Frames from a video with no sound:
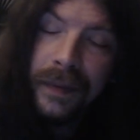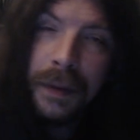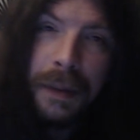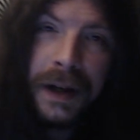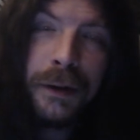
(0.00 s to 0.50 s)

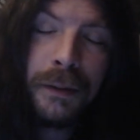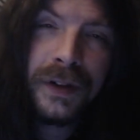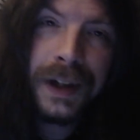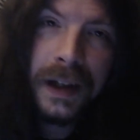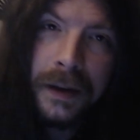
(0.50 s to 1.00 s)
The bathroom
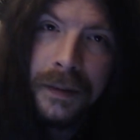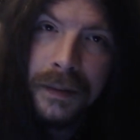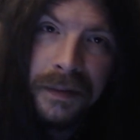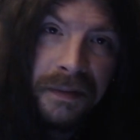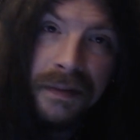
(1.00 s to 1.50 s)
sink,
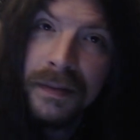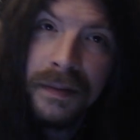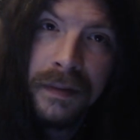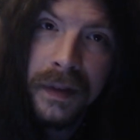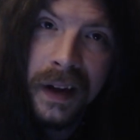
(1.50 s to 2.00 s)

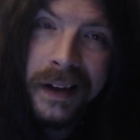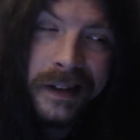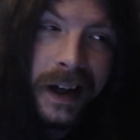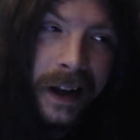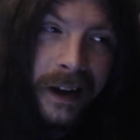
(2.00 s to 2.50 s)
it's
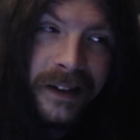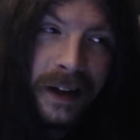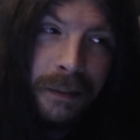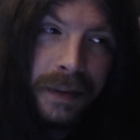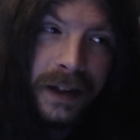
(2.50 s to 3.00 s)
not in the
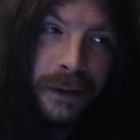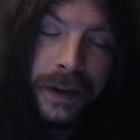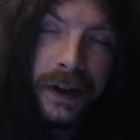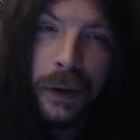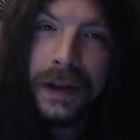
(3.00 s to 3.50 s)
same place where
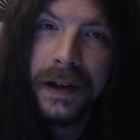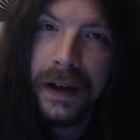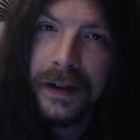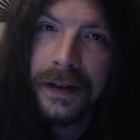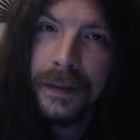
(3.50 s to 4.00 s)
the toilet
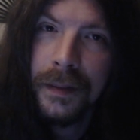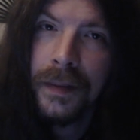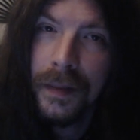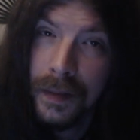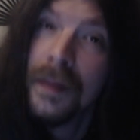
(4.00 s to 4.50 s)
is.
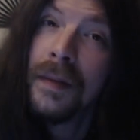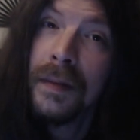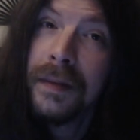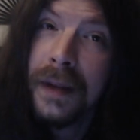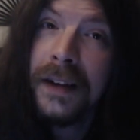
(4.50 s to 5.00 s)

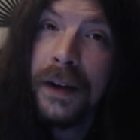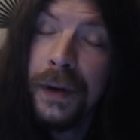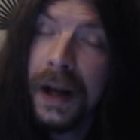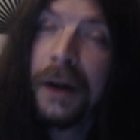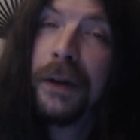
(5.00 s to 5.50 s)
That's how
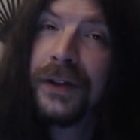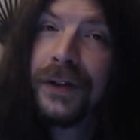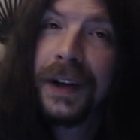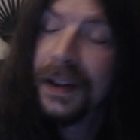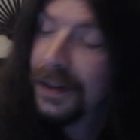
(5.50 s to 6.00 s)
ghetto this
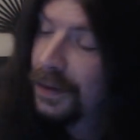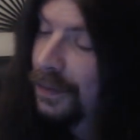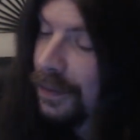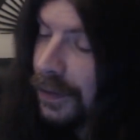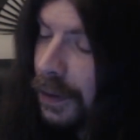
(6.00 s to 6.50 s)
shit is.
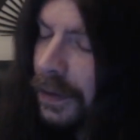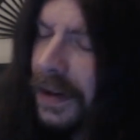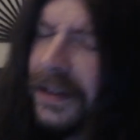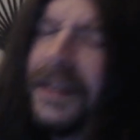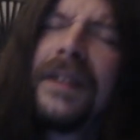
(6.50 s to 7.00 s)
So
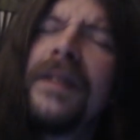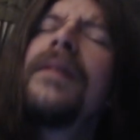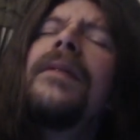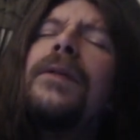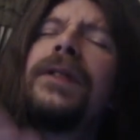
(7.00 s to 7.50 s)

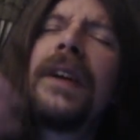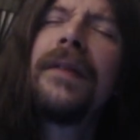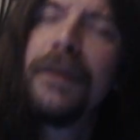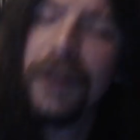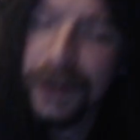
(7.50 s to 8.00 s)
we'll save
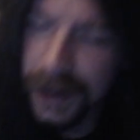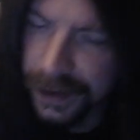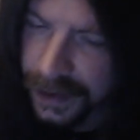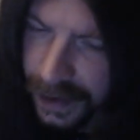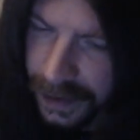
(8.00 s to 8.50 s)
that for
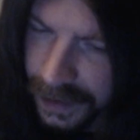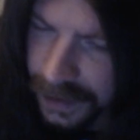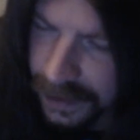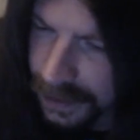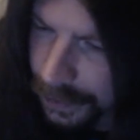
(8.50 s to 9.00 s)
another day.
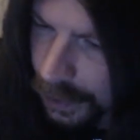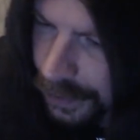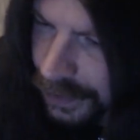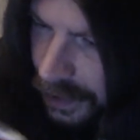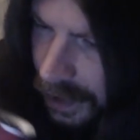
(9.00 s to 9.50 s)
Let me go have
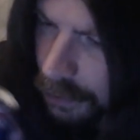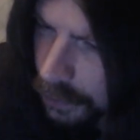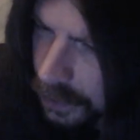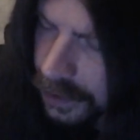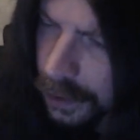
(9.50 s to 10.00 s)
a ciggy.
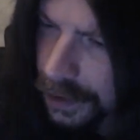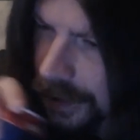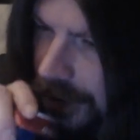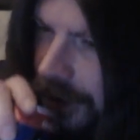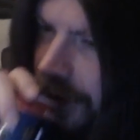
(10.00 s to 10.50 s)
Let's go to
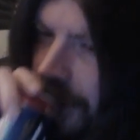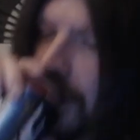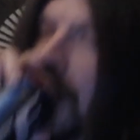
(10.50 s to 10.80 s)
GTS 3.